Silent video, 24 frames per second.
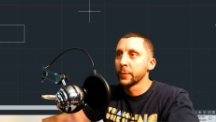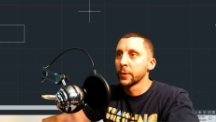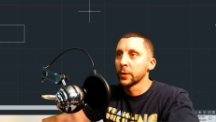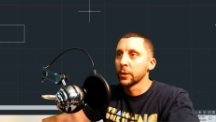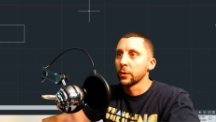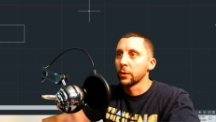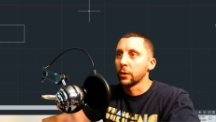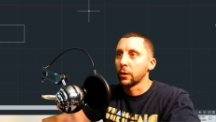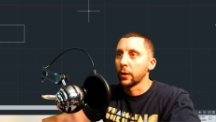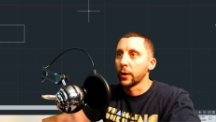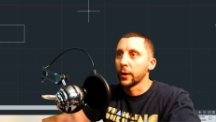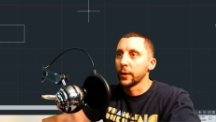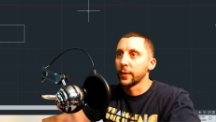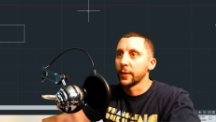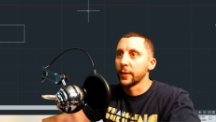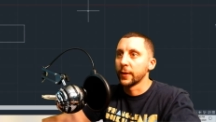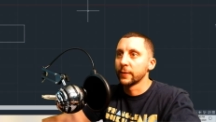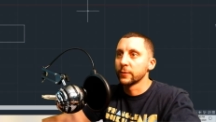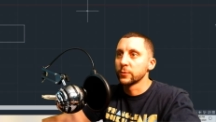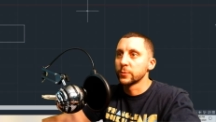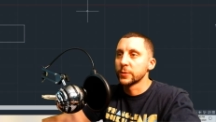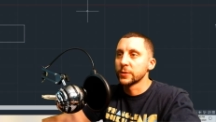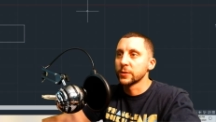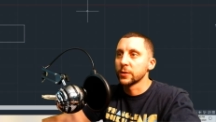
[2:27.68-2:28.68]
All right, that
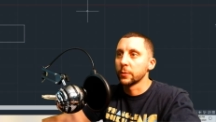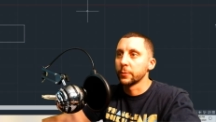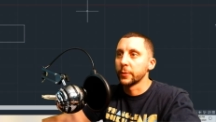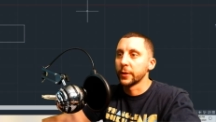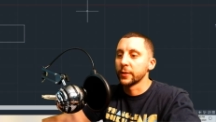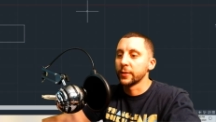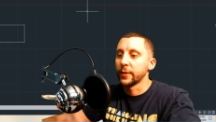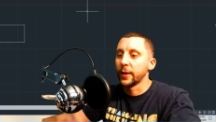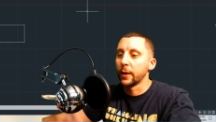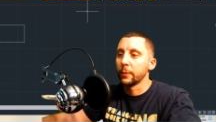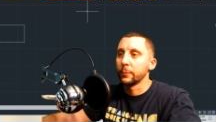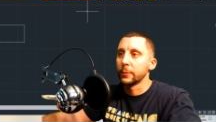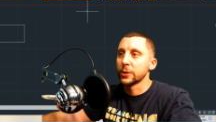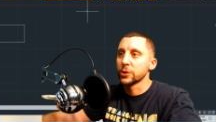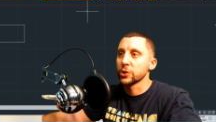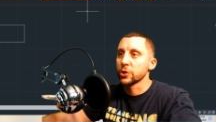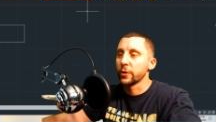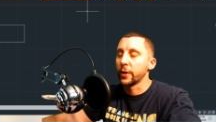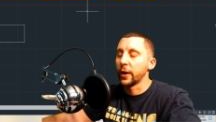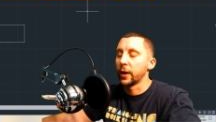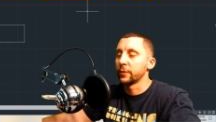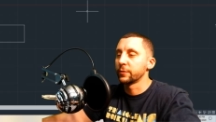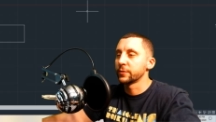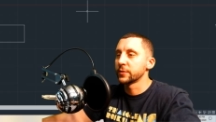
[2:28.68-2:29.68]
gives me something like that. Make sure
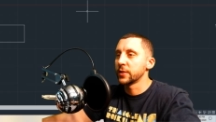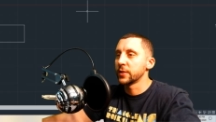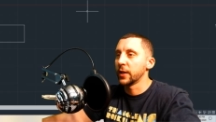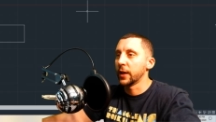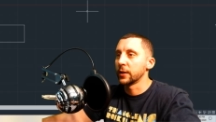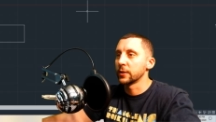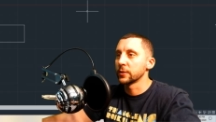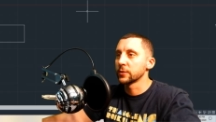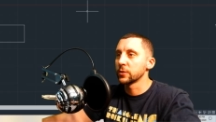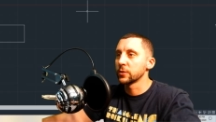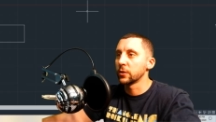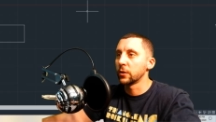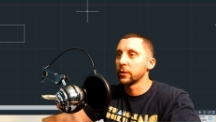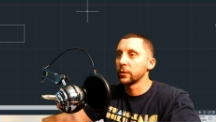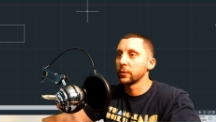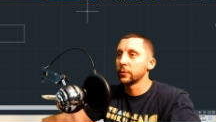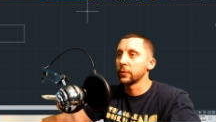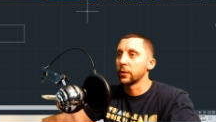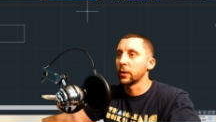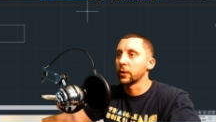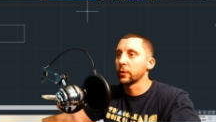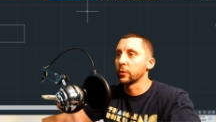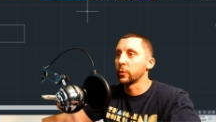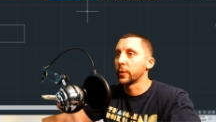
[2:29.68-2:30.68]
F10 is on,
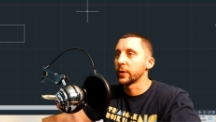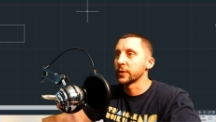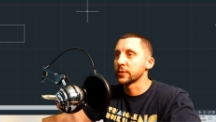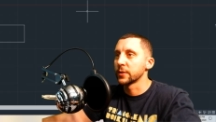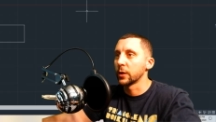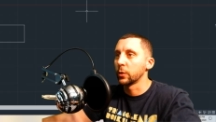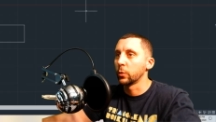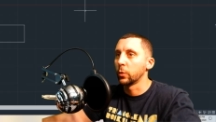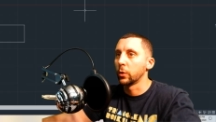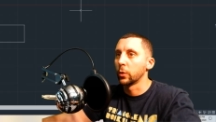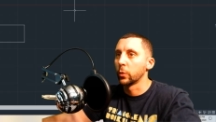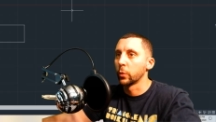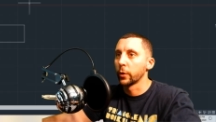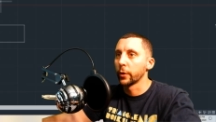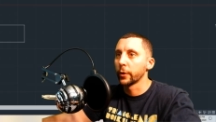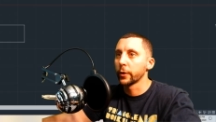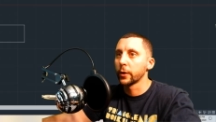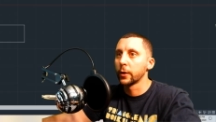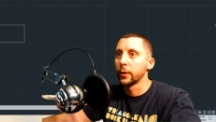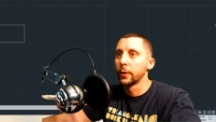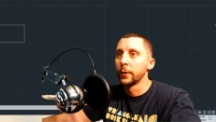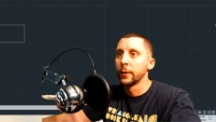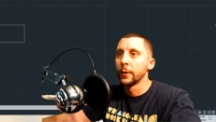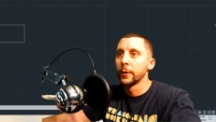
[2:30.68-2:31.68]
otherwise that won't work.
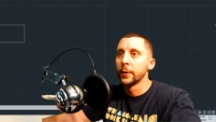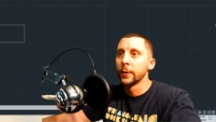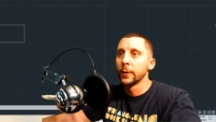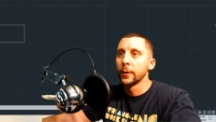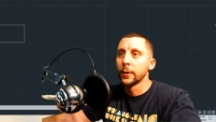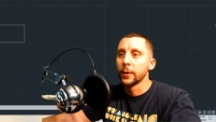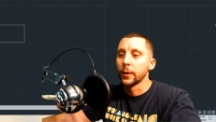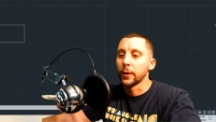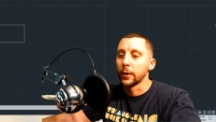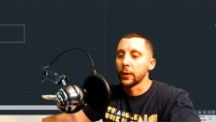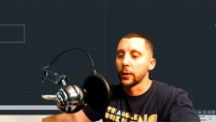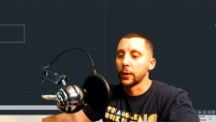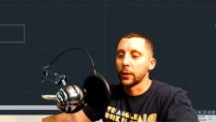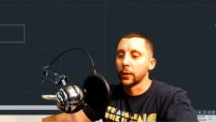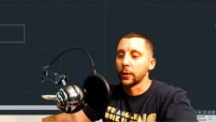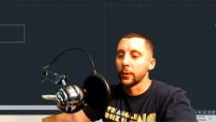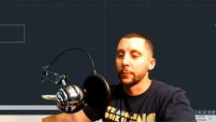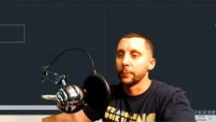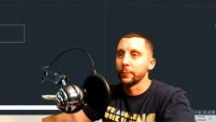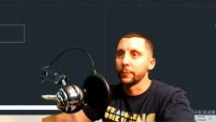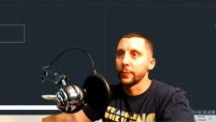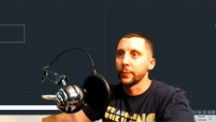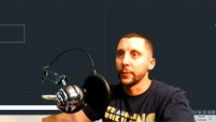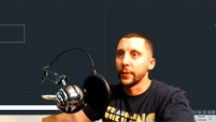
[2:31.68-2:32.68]

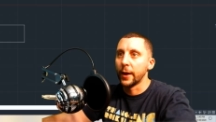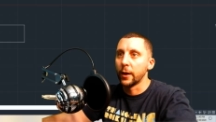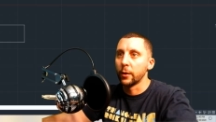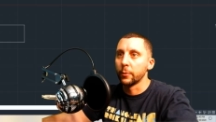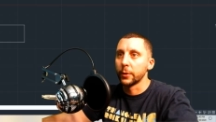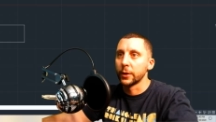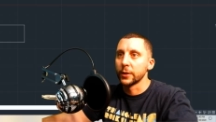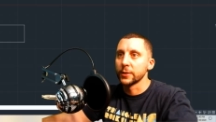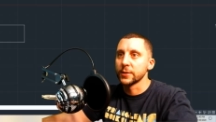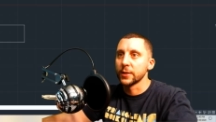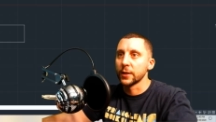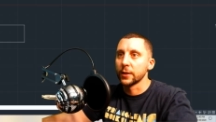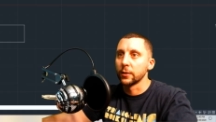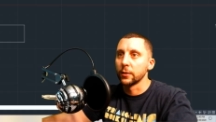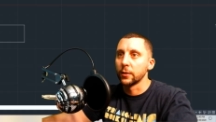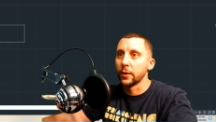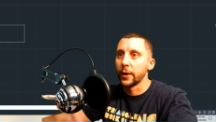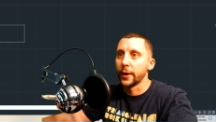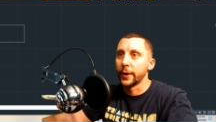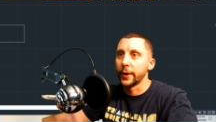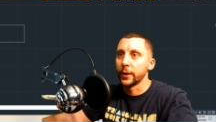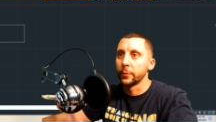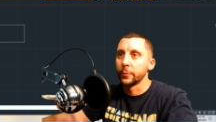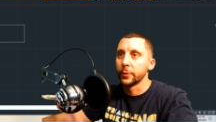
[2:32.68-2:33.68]
Um, now I'm going to take a
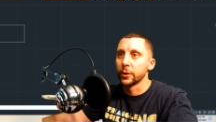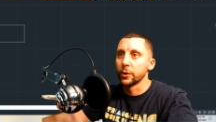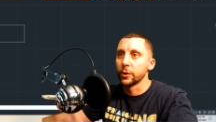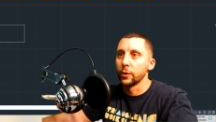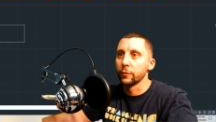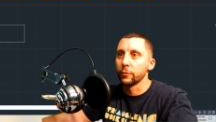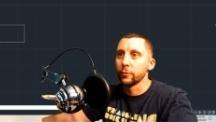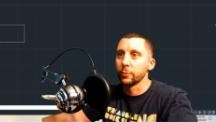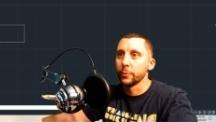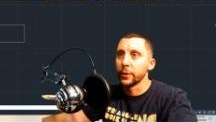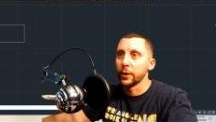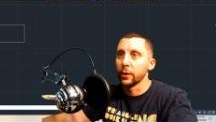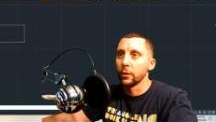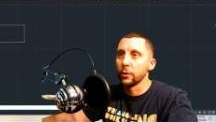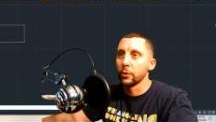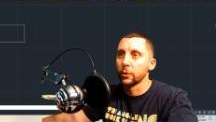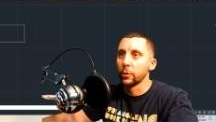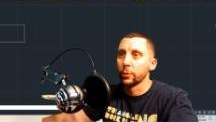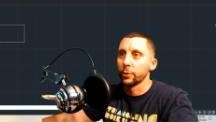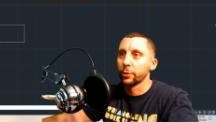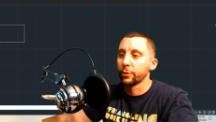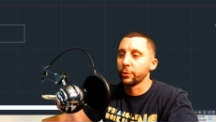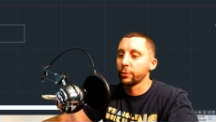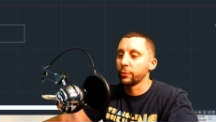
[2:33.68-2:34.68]
line. I'm going to go from here. I'll
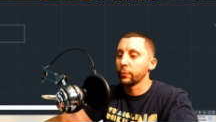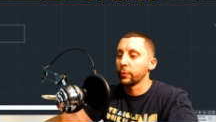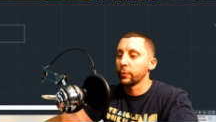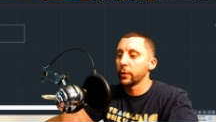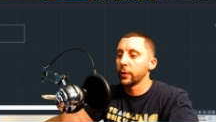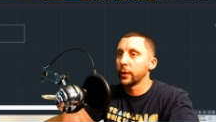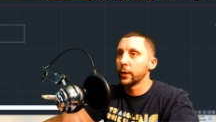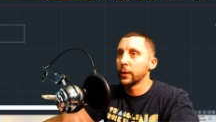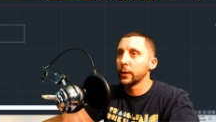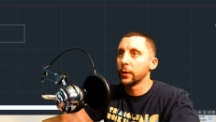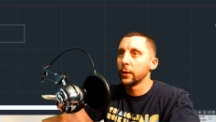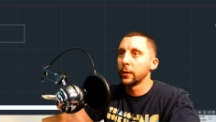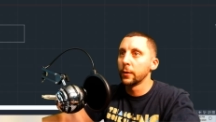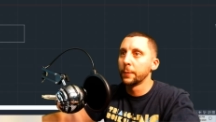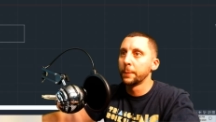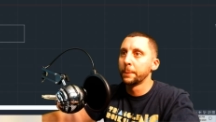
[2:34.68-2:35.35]
go 3.